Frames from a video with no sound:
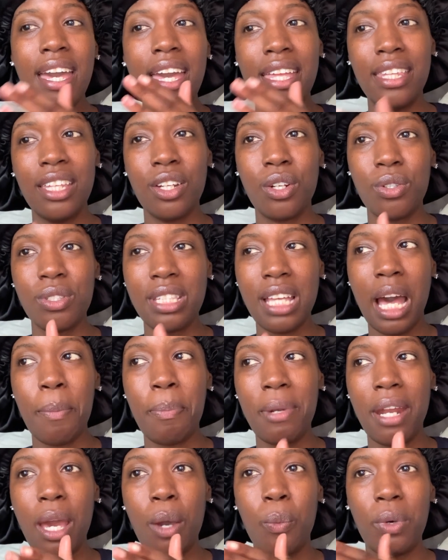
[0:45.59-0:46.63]
And then on top
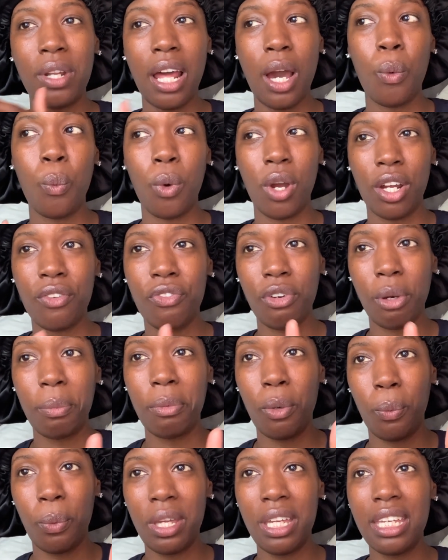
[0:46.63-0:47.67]
of that, when I work from
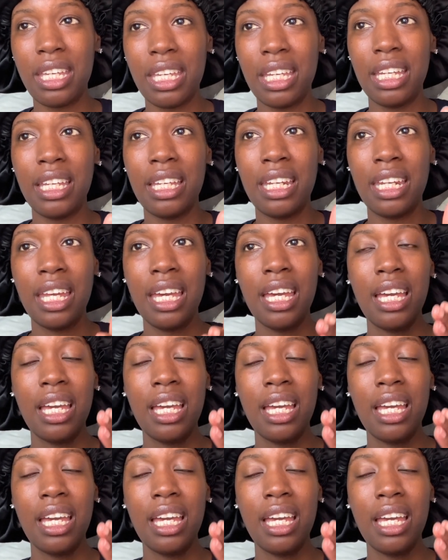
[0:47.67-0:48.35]
the weekend,